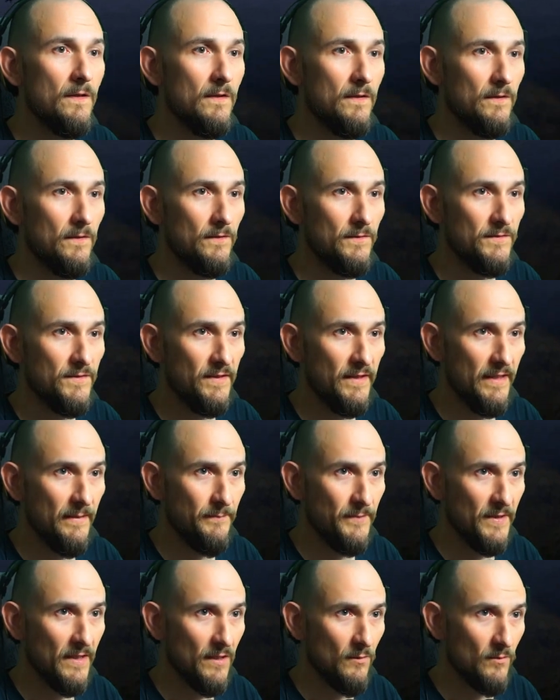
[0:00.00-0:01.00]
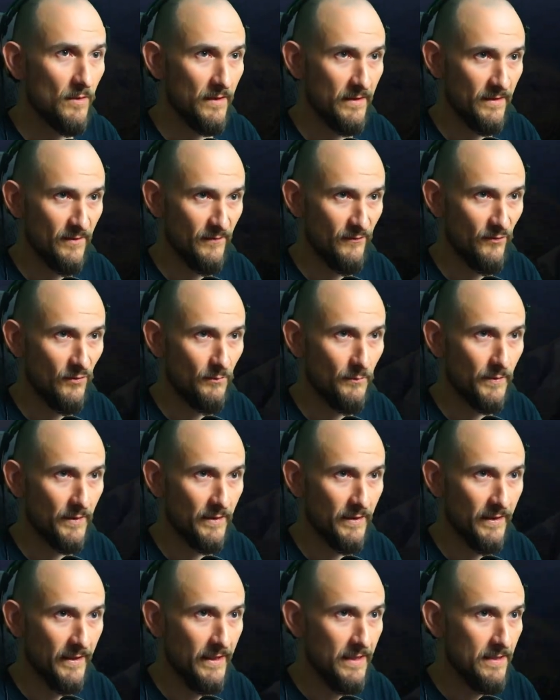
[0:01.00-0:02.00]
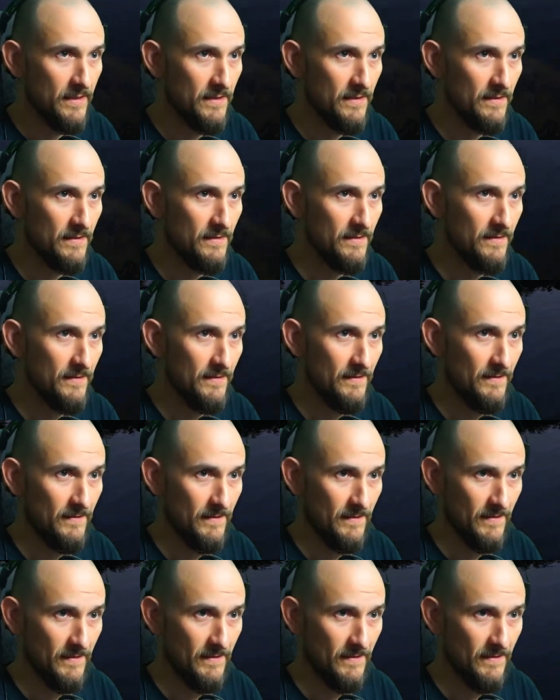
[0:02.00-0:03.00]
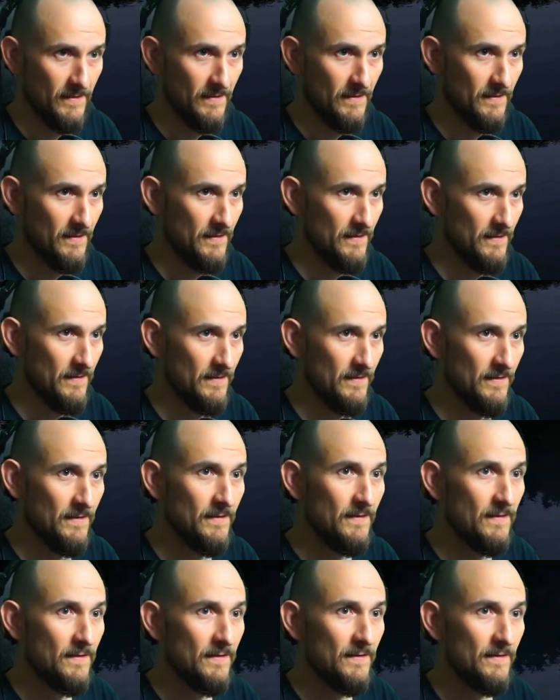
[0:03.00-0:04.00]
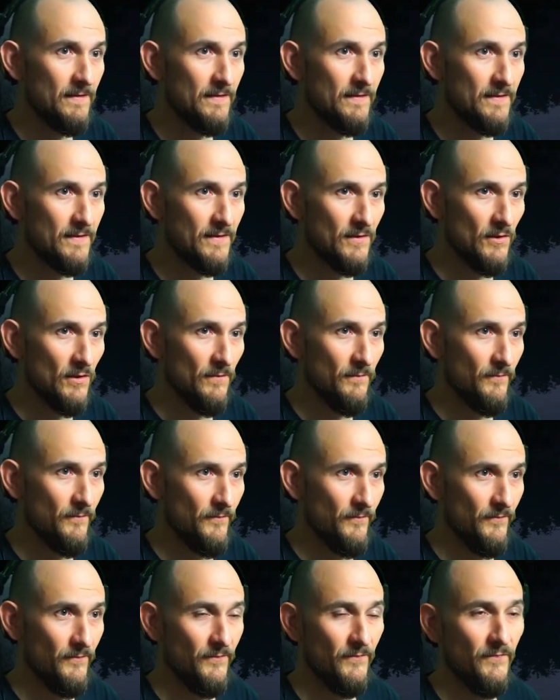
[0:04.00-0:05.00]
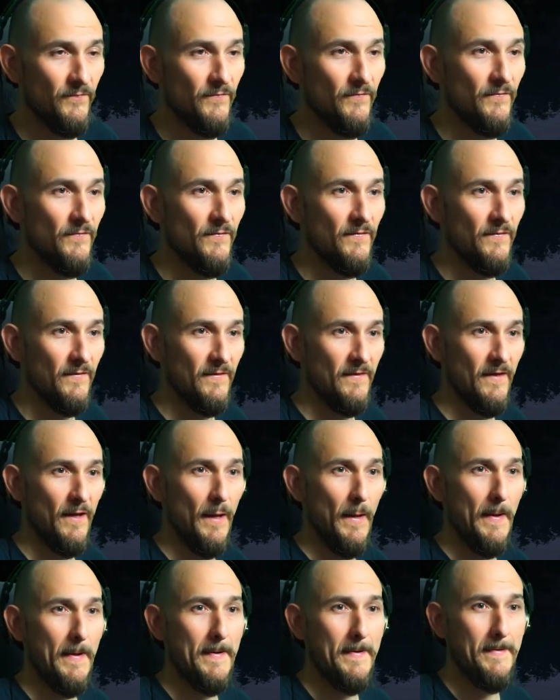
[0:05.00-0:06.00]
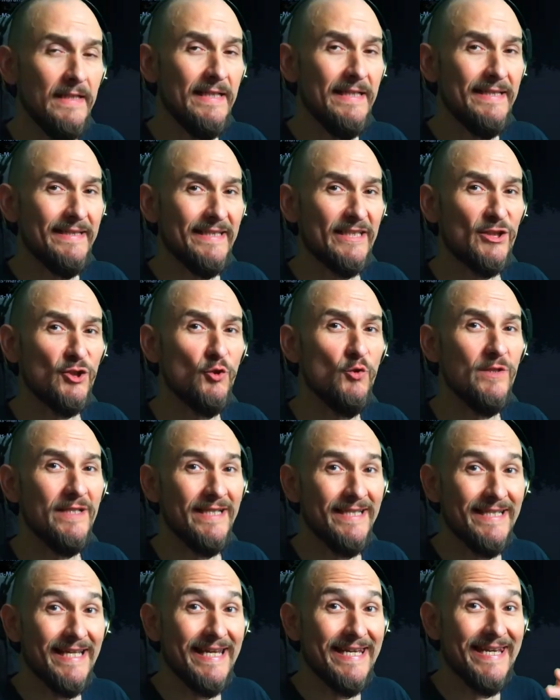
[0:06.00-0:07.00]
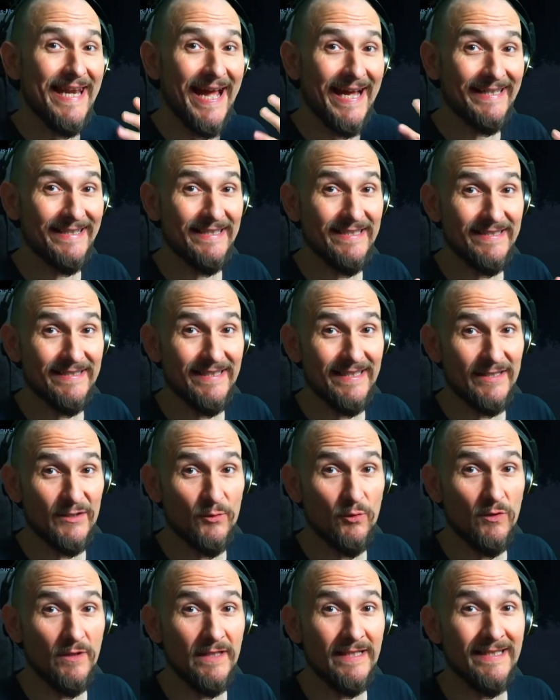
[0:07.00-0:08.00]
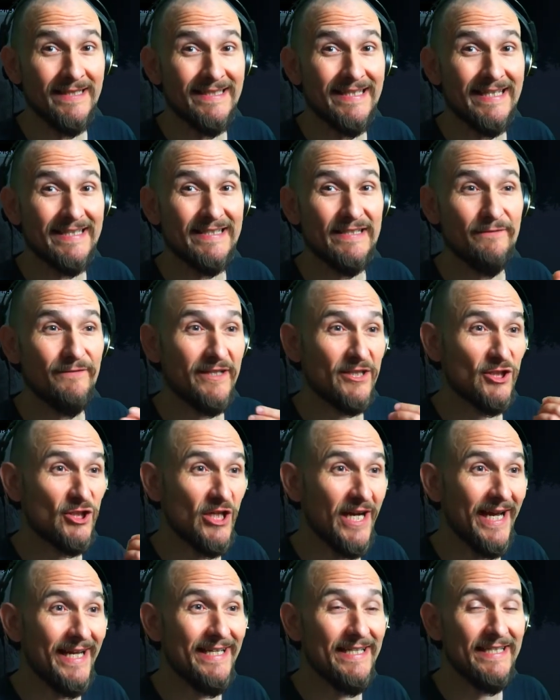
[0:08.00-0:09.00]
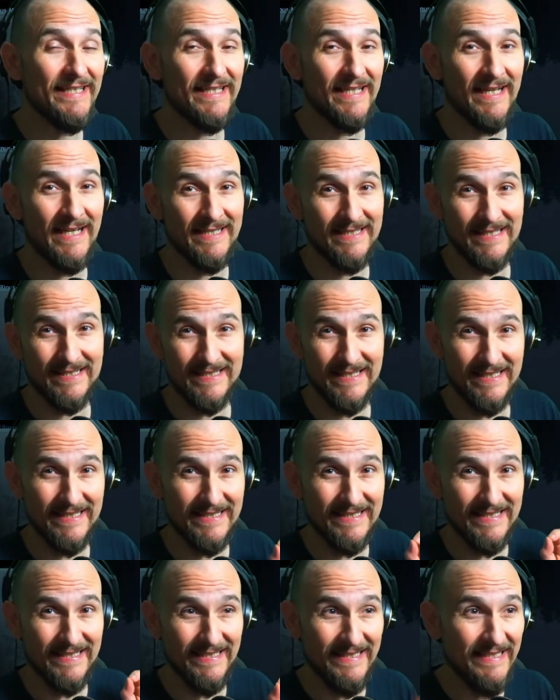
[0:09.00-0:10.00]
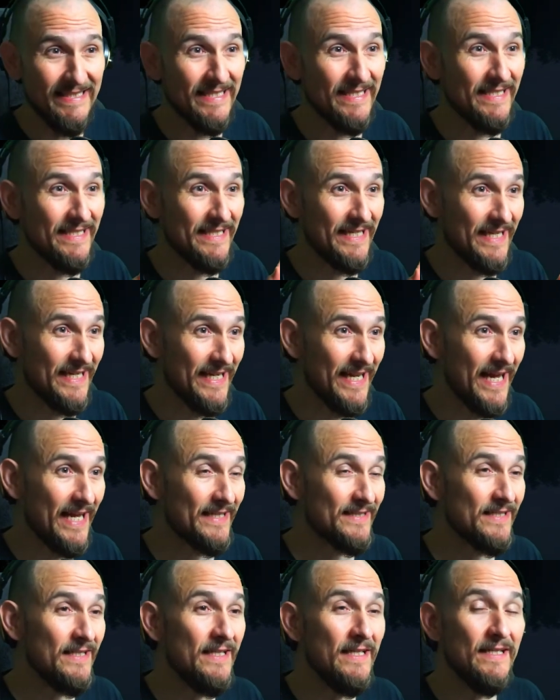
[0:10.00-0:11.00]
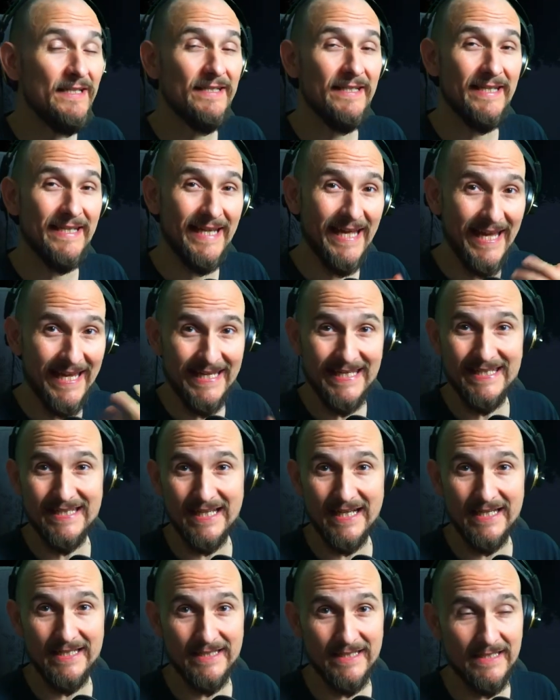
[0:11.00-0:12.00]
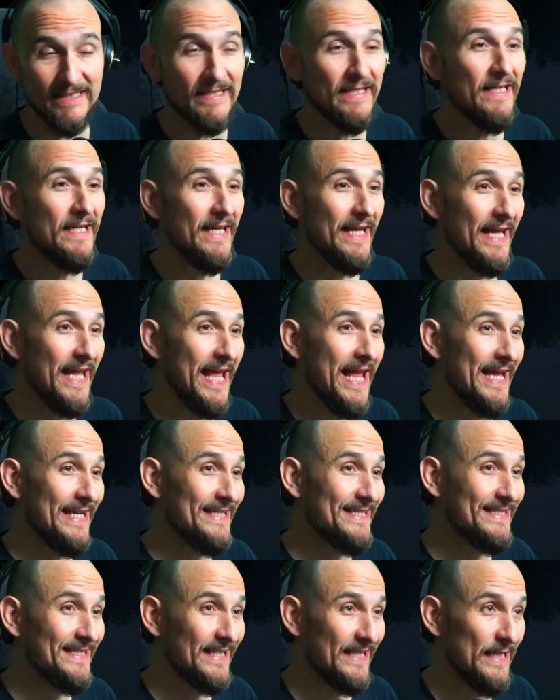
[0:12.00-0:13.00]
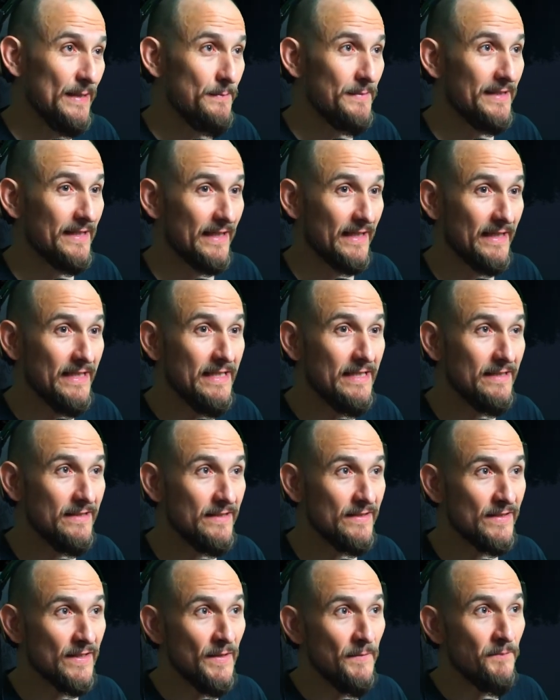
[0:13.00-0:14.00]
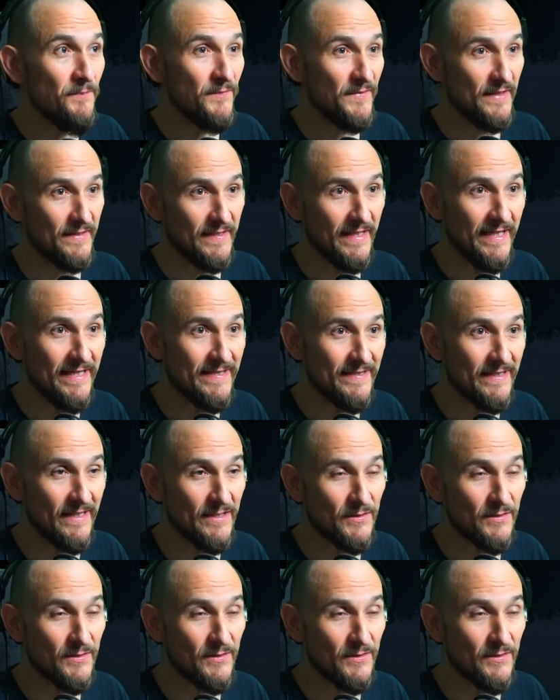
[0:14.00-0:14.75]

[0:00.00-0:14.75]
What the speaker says: So the nice thing in the night is, of course, that the probability that a pike goes in at night is extremely low. That means usually until 22, 23 o'clock, you still have the chance that pikes bite. But then overnight, no pikes bite here.